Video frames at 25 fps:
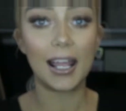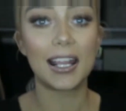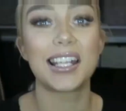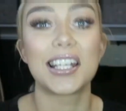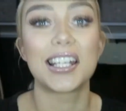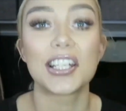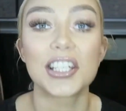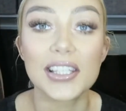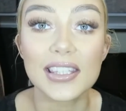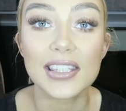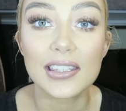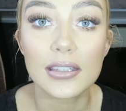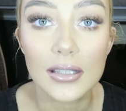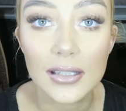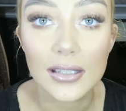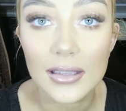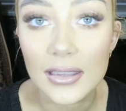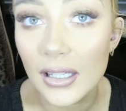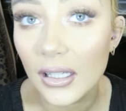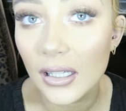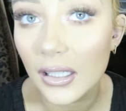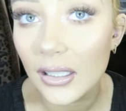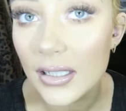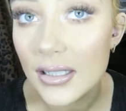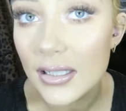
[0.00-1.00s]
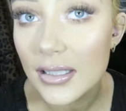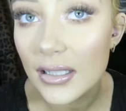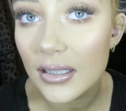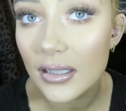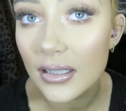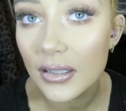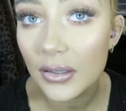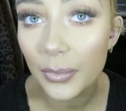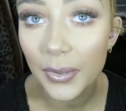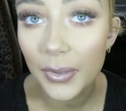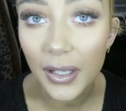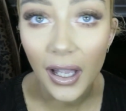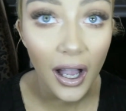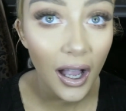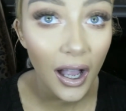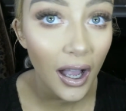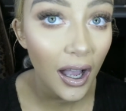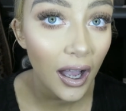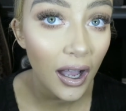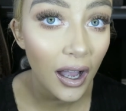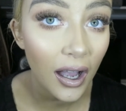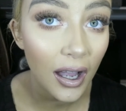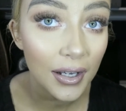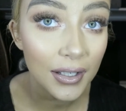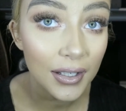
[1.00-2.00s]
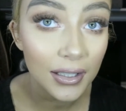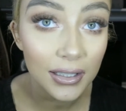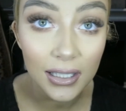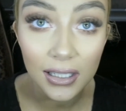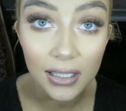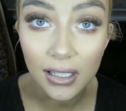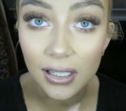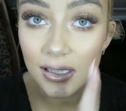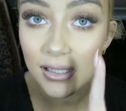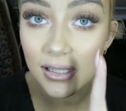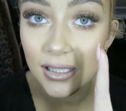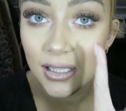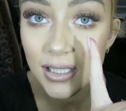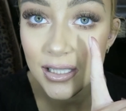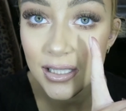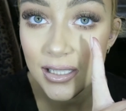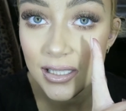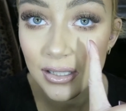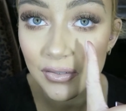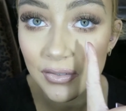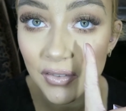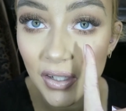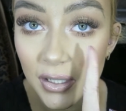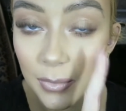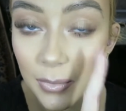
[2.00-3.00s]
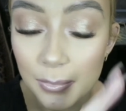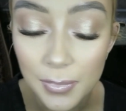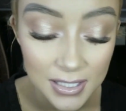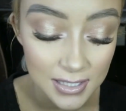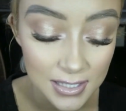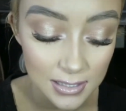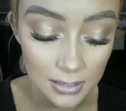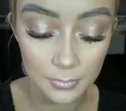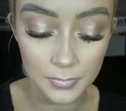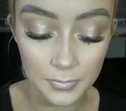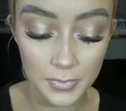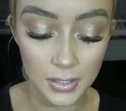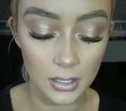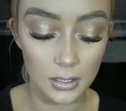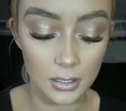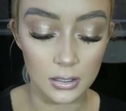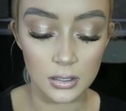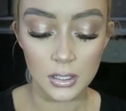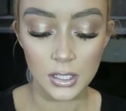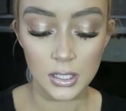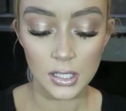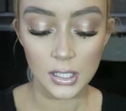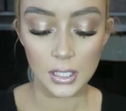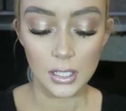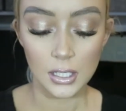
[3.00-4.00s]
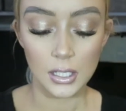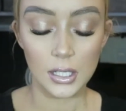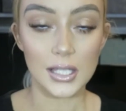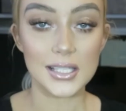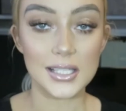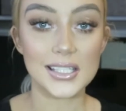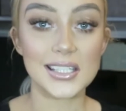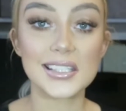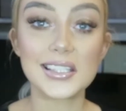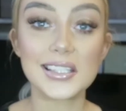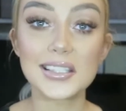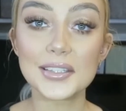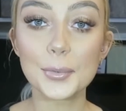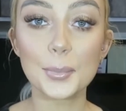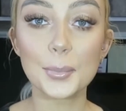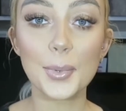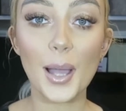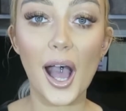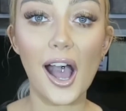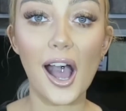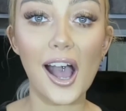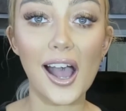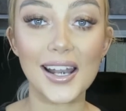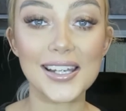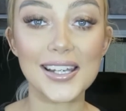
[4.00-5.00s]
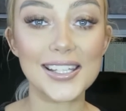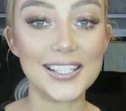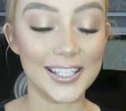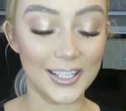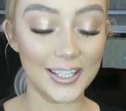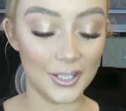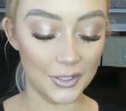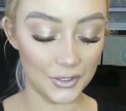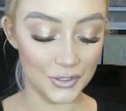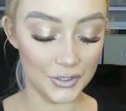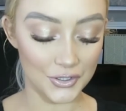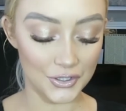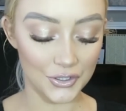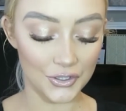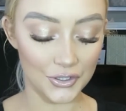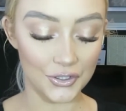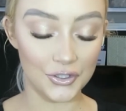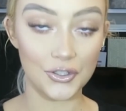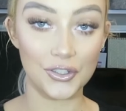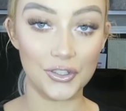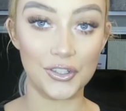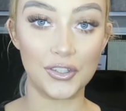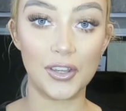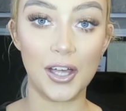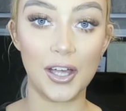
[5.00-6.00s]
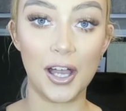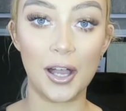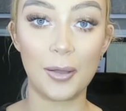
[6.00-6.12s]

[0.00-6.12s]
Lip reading: and I just think that it's a little bit hard. Like you can see I've kind of messed up there. It's just a little bit hard to get onto